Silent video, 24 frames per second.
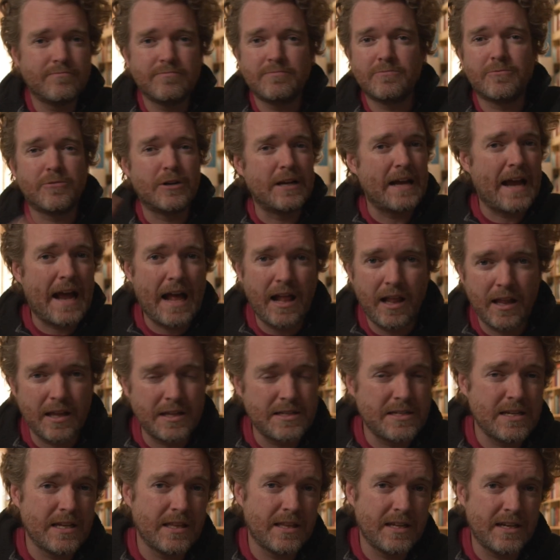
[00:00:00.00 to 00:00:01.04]

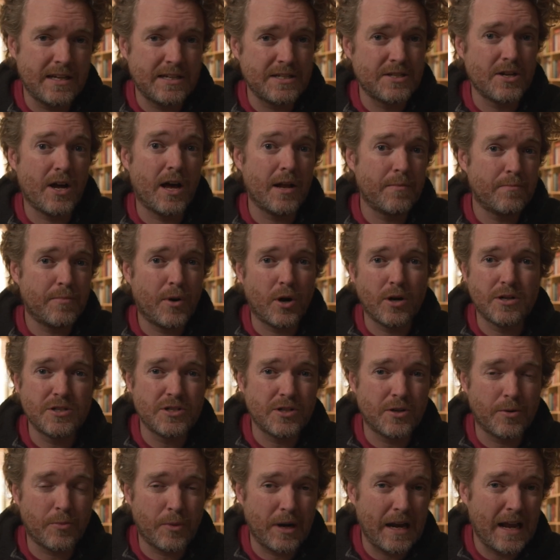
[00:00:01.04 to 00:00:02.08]
reality that is not
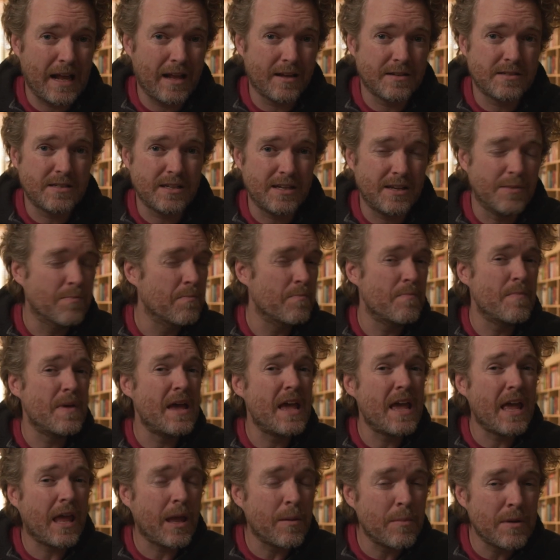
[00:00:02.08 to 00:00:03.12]
personal reality.
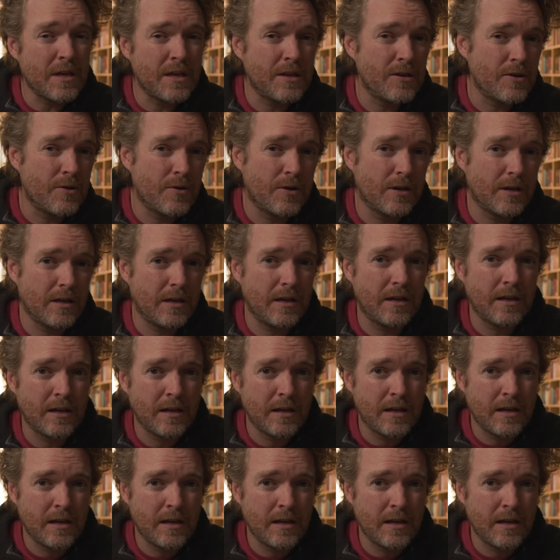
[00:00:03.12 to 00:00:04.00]
Maybe you could